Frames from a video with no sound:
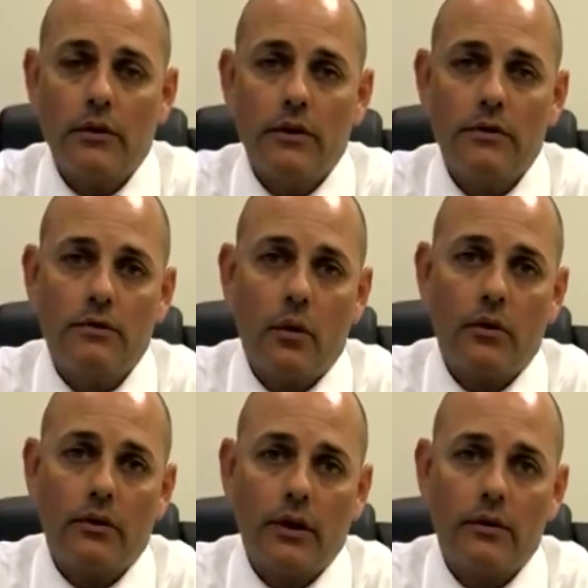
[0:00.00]

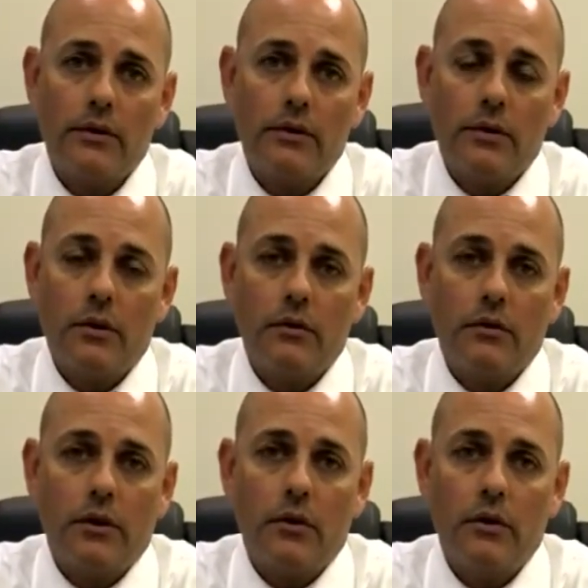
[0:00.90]
asking Emily to
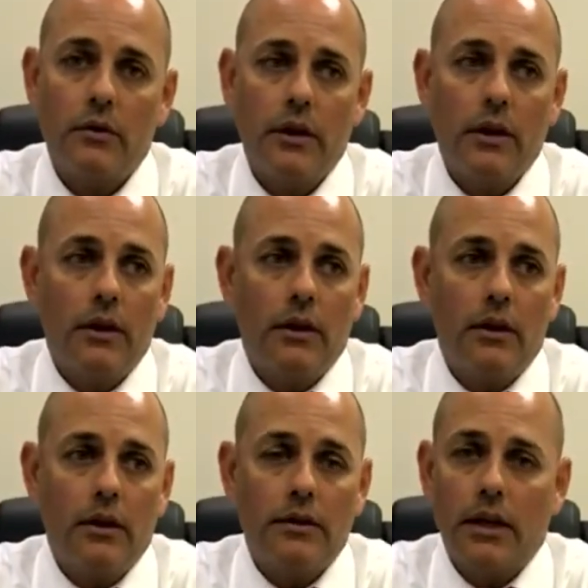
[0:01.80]
come forward so so
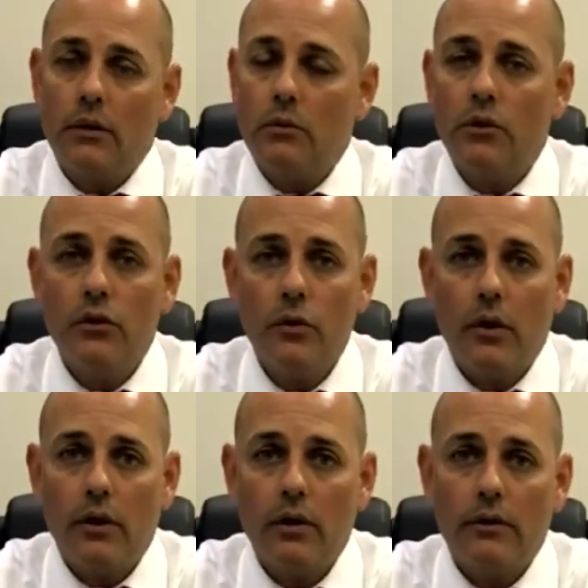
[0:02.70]
they could be
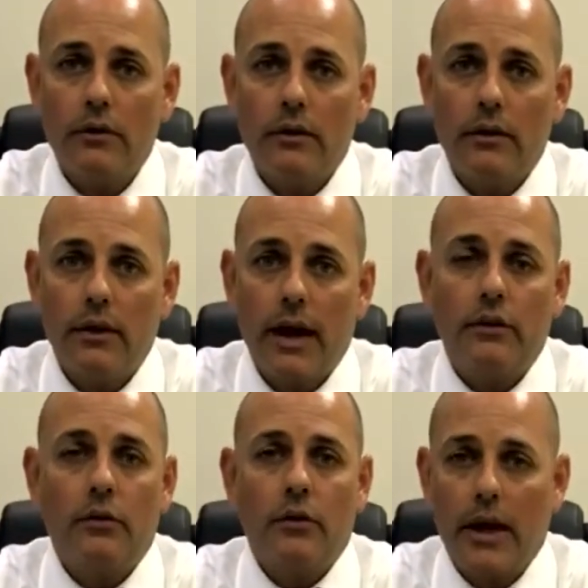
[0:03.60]
sure the letter
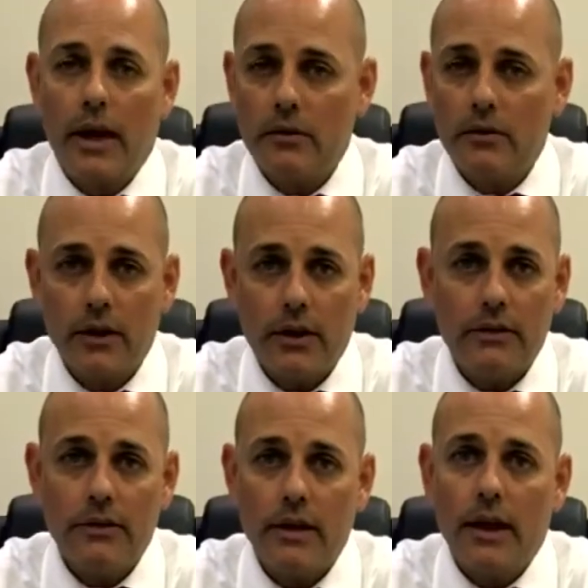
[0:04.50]
was legit
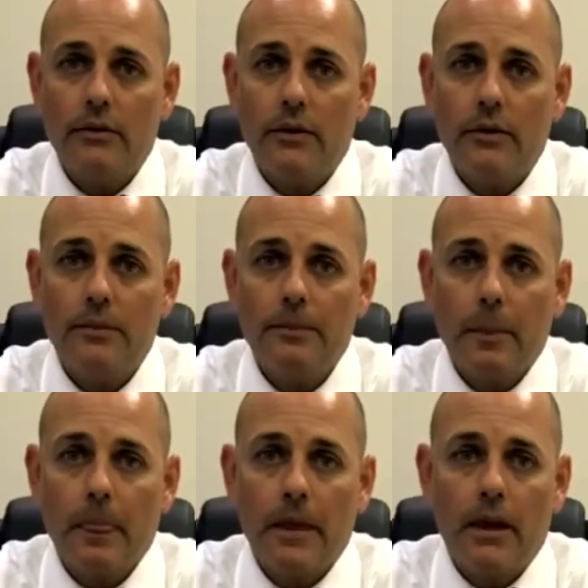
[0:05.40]
and not written under
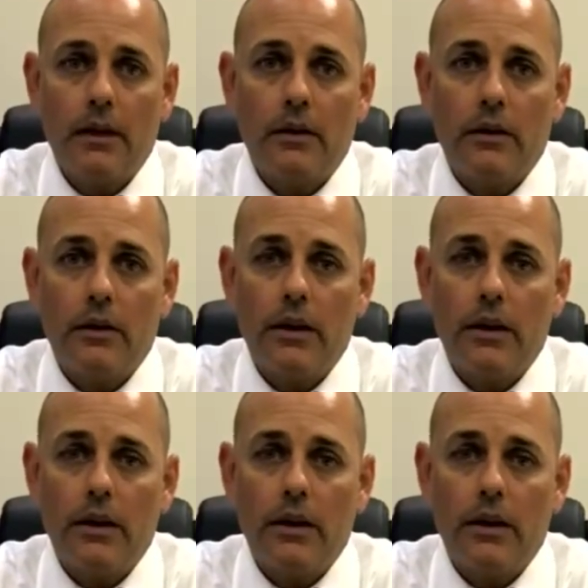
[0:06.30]
duress.